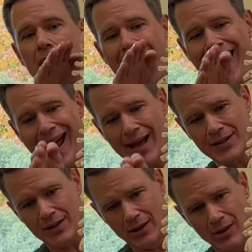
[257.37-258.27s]
has
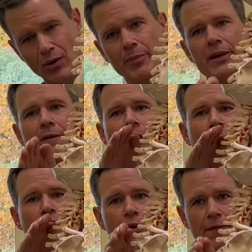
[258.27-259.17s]
a little bit of a
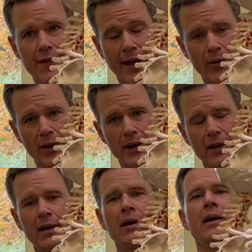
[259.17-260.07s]
curve that way.
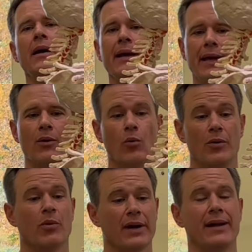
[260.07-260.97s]
And when
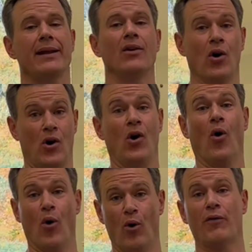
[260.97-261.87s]
we're getting
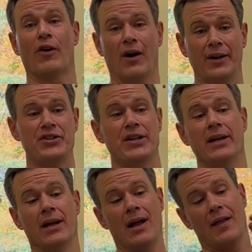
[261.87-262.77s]
over hunchy,
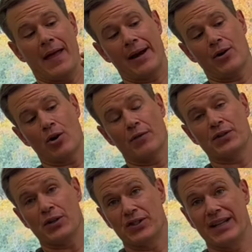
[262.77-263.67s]
that curve
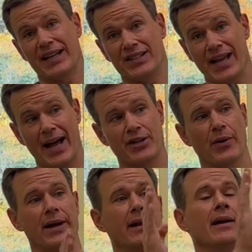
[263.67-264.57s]
starts to get
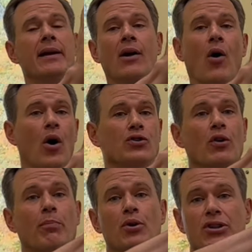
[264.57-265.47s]
exaggerated, also
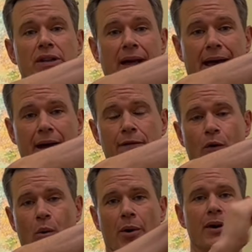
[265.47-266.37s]
pushing the head
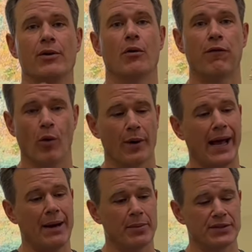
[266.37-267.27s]
forward into a forward
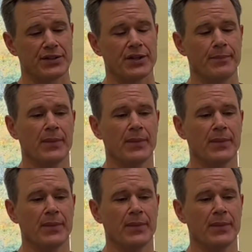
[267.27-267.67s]
head position.